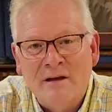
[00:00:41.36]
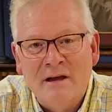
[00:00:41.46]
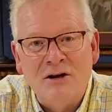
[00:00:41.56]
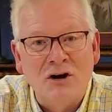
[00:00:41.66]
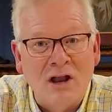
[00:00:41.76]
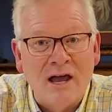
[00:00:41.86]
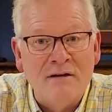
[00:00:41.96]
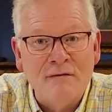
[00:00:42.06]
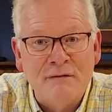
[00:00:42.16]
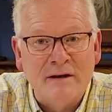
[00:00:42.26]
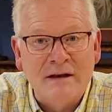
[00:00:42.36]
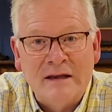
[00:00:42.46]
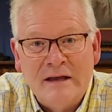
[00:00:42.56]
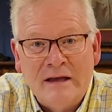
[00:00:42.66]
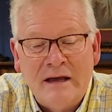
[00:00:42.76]
in your life and
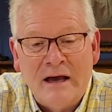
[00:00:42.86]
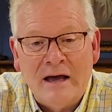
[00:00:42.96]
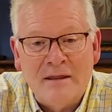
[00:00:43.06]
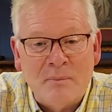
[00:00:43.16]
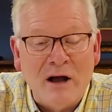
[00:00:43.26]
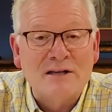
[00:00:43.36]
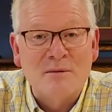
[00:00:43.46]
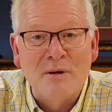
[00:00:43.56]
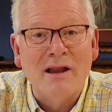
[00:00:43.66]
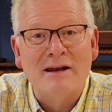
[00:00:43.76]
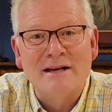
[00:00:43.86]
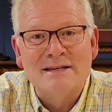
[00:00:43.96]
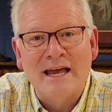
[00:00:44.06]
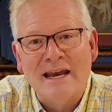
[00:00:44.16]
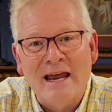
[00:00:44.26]
uh, the possibilities
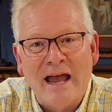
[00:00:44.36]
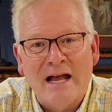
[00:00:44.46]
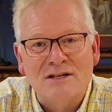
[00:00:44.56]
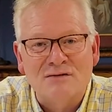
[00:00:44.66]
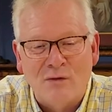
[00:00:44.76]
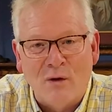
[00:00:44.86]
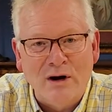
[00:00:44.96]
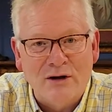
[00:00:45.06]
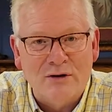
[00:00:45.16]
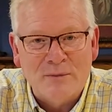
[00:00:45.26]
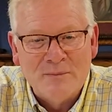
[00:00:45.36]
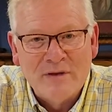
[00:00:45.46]
that He has for you.